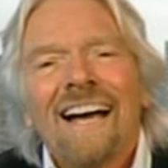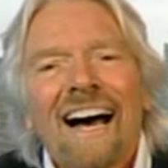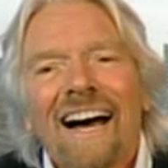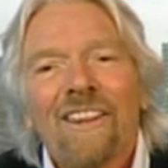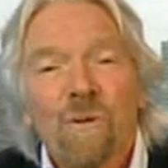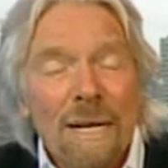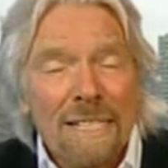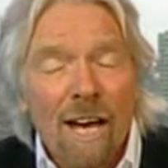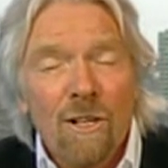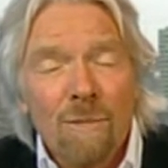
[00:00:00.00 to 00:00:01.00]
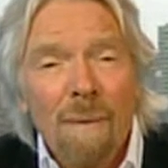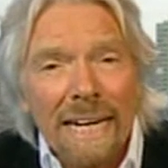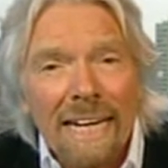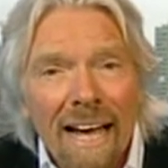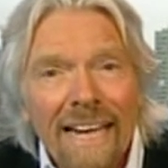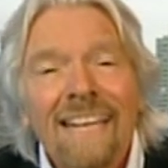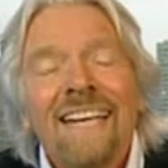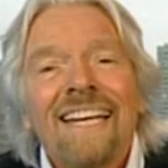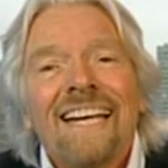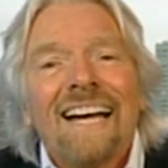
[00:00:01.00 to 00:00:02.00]
uh, the West Coast Main Line.
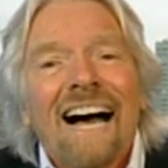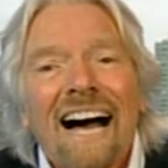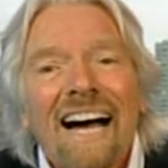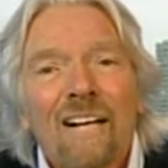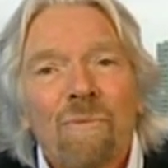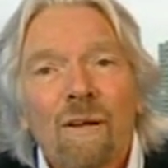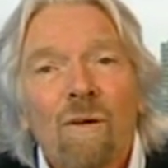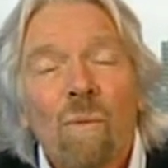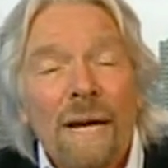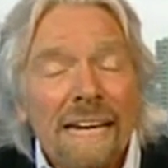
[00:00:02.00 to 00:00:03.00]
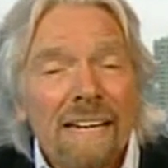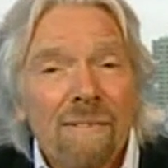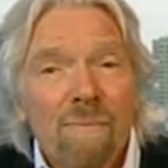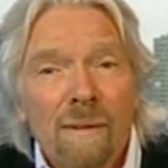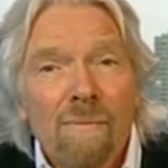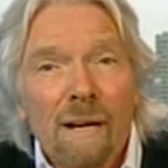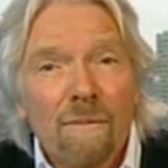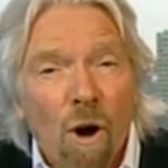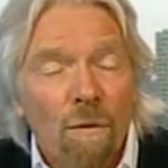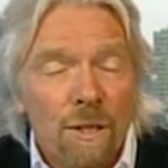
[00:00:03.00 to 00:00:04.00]
Um, we
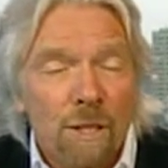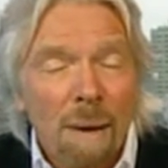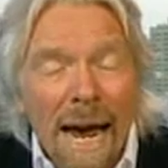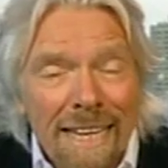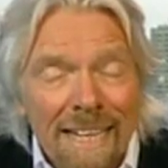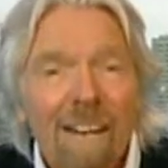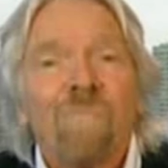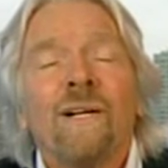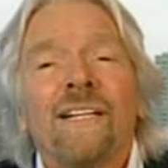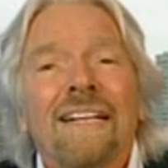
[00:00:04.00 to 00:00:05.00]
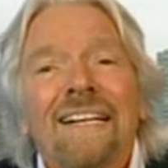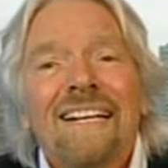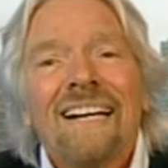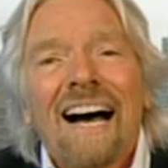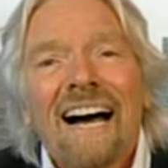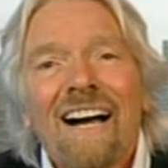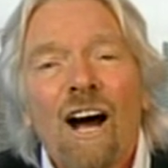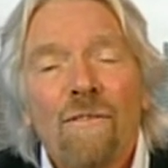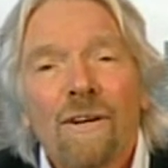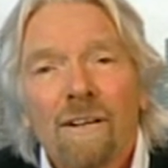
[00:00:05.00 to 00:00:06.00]
have offered to pay the government uh,
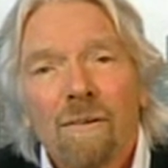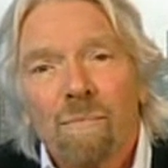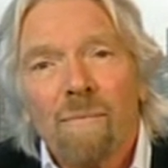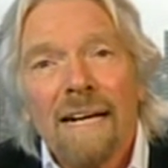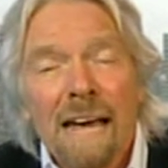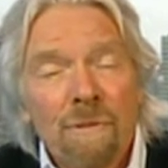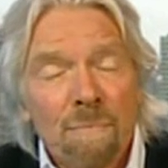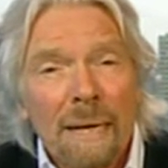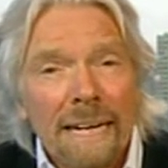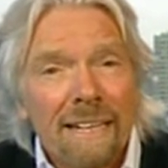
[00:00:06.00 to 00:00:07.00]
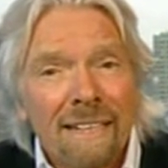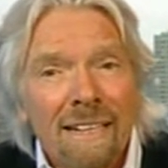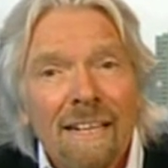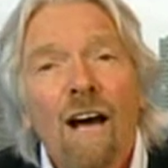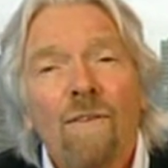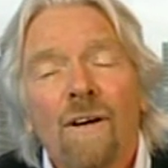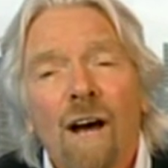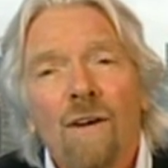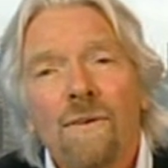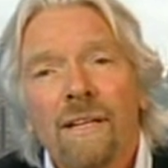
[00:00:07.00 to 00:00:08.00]
over 11 billion over,
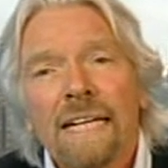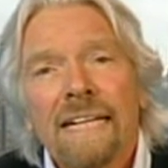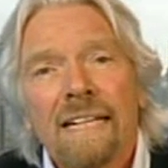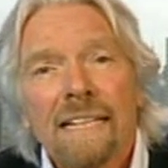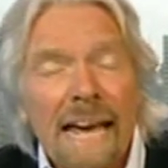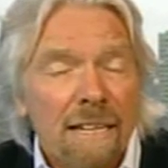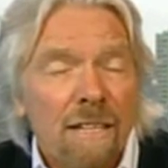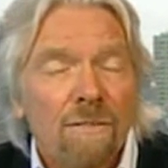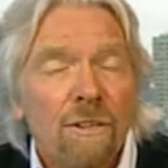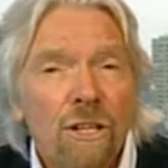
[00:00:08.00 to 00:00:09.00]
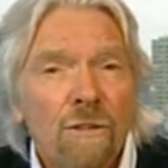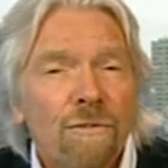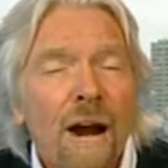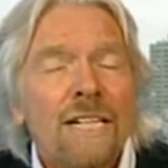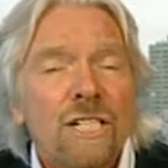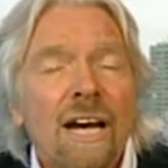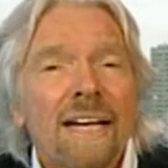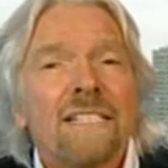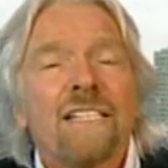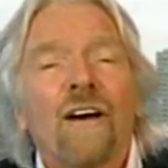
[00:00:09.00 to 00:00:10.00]
over the length of the new
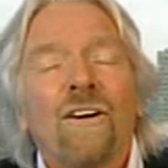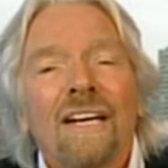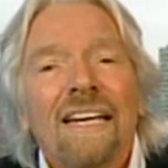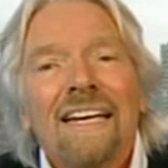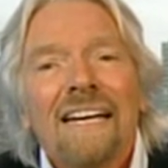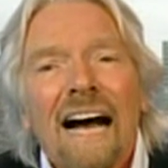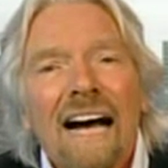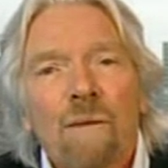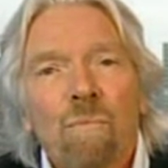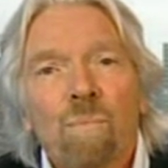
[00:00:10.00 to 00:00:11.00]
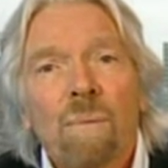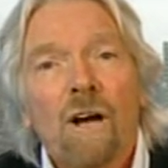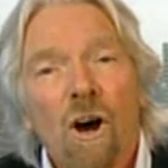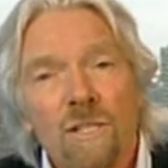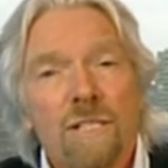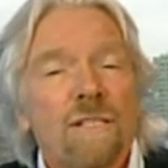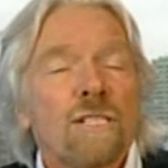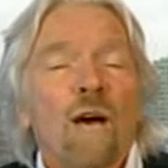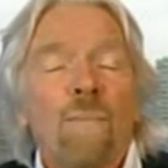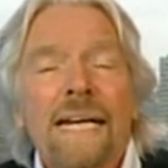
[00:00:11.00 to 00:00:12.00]
franchise. So um, because there's
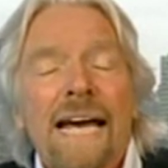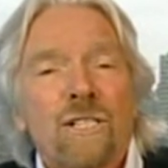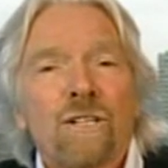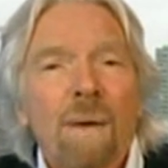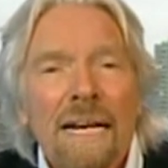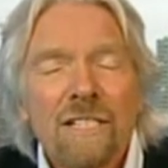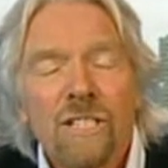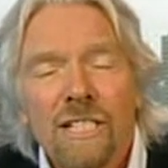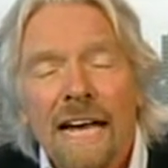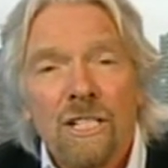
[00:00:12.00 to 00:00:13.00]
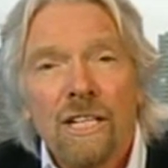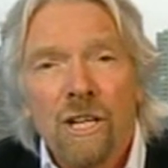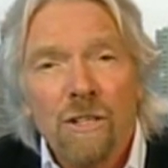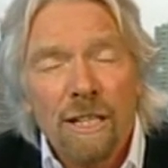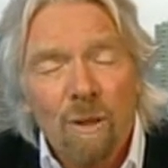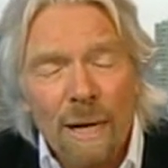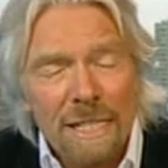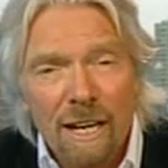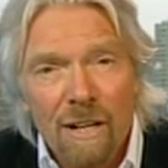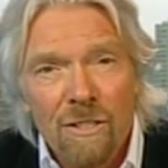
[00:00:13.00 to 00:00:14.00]
so many extra passengers actually using the
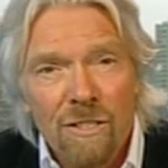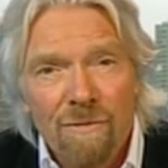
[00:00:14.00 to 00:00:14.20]
West Coast